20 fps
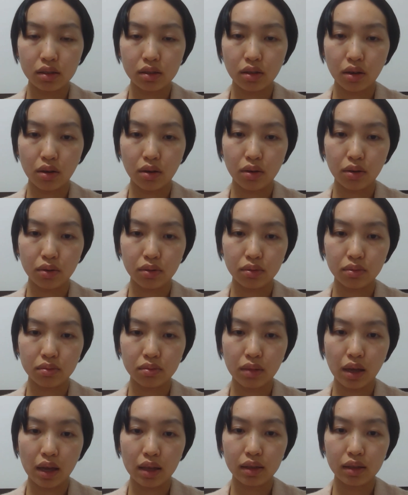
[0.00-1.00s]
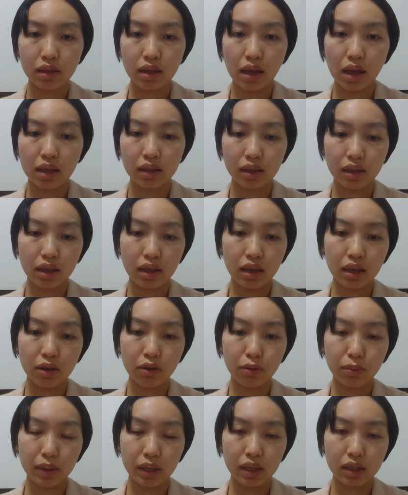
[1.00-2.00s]
So I think it
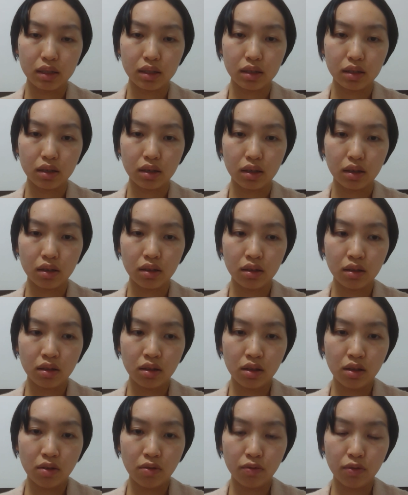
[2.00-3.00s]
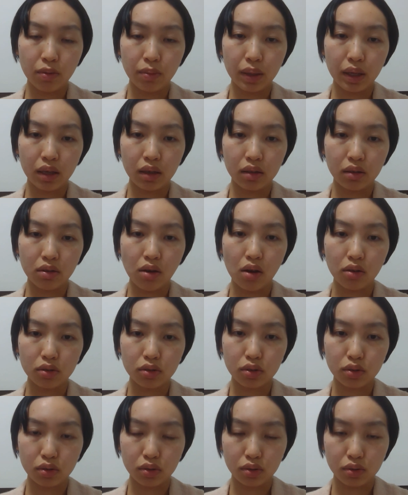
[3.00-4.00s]
will be easier for me not
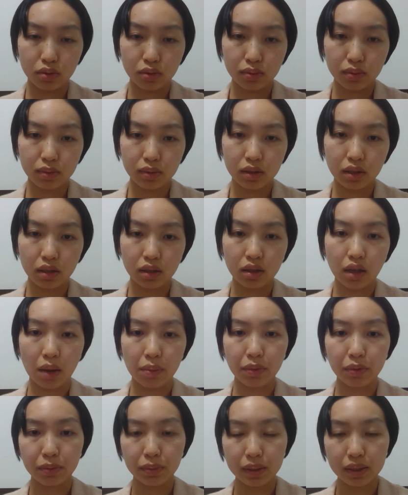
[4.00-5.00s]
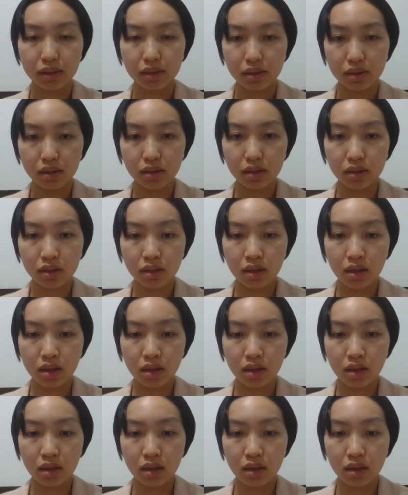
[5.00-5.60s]
to do certain type of business.